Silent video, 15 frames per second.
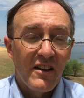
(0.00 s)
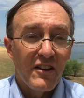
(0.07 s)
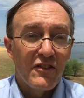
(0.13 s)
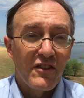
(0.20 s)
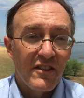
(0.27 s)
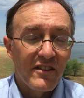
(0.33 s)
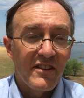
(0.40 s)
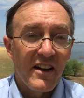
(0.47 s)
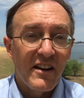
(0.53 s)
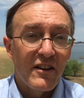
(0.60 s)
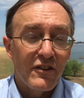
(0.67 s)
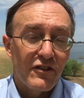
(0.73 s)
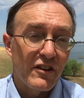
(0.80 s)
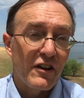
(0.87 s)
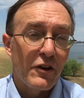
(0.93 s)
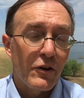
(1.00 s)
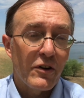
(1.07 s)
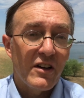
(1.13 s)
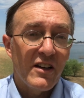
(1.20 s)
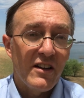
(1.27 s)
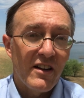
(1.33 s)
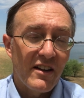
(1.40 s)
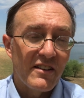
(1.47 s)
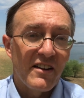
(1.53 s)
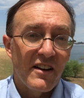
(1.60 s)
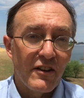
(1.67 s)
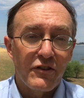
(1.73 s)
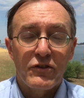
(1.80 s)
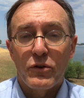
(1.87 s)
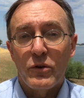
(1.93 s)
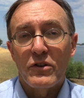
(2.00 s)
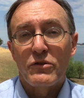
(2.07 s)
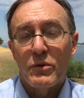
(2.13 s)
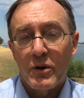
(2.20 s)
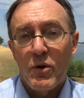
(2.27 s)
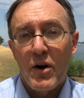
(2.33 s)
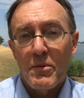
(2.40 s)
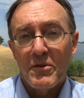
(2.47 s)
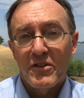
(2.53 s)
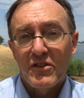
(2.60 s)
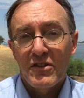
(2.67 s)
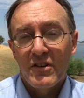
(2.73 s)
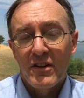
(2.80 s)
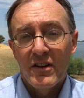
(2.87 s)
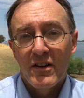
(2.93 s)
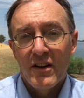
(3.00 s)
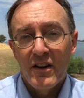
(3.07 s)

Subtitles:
is the data security and data storage requirements.